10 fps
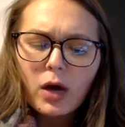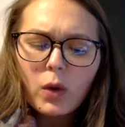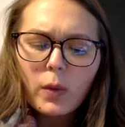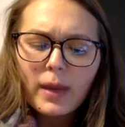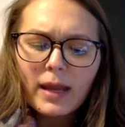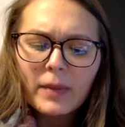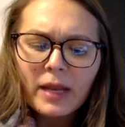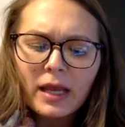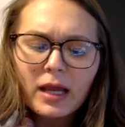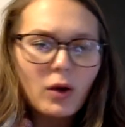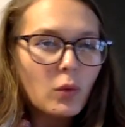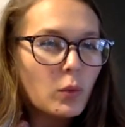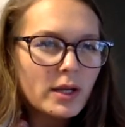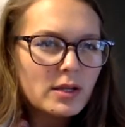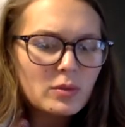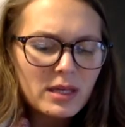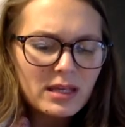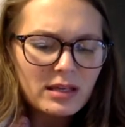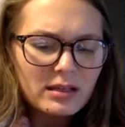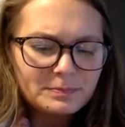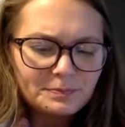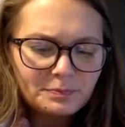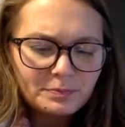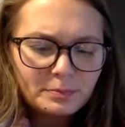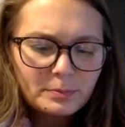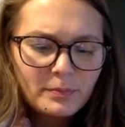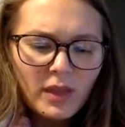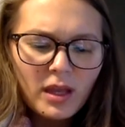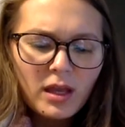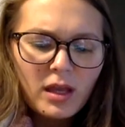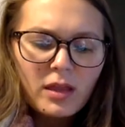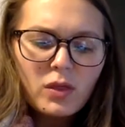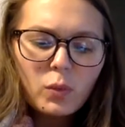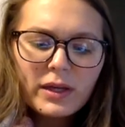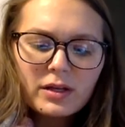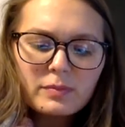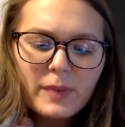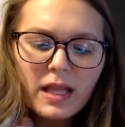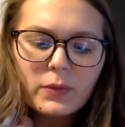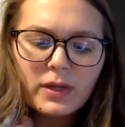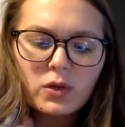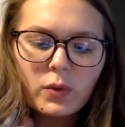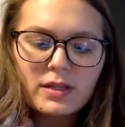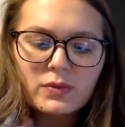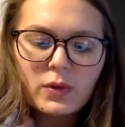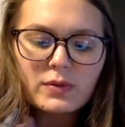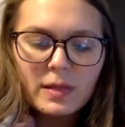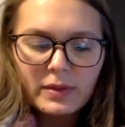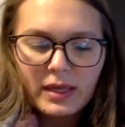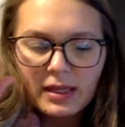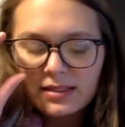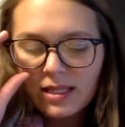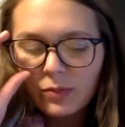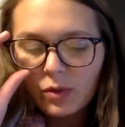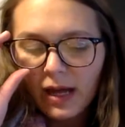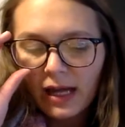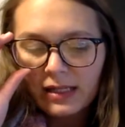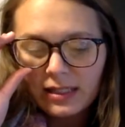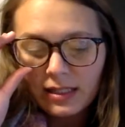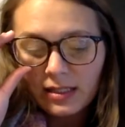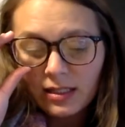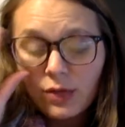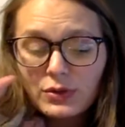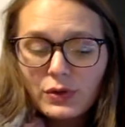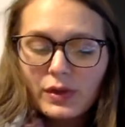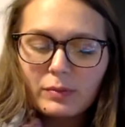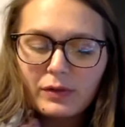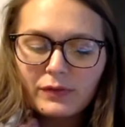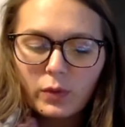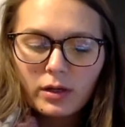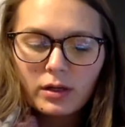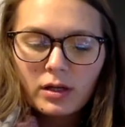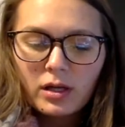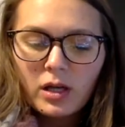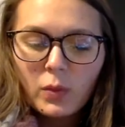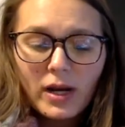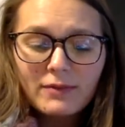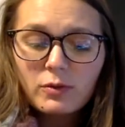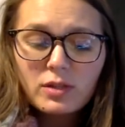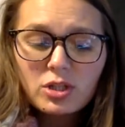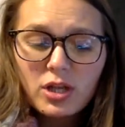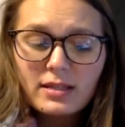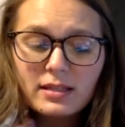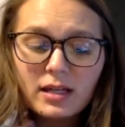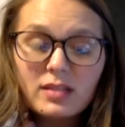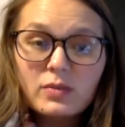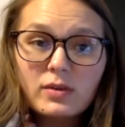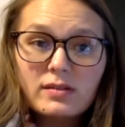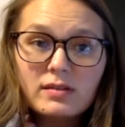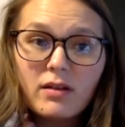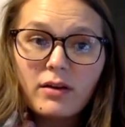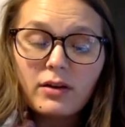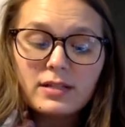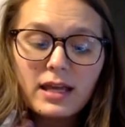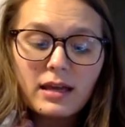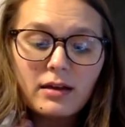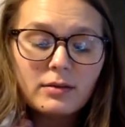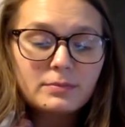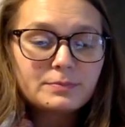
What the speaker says: Wait a minute, what do you mean? The weird bellowing noise rose up again somewhere behind us, closer than before. Whatever was chasing us was still on our tail.